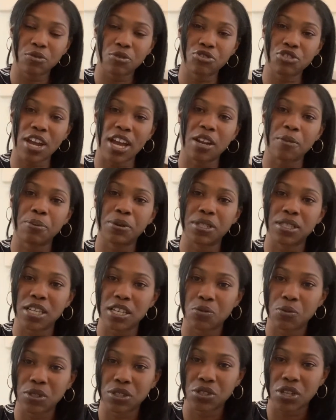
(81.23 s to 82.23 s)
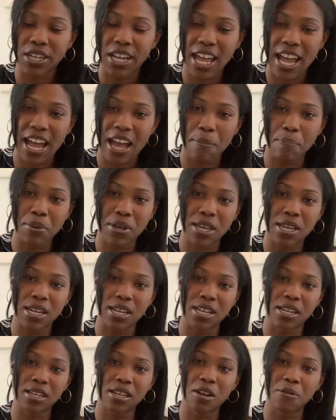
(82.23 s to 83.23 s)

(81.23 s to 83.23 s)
try to predict what's going to happen and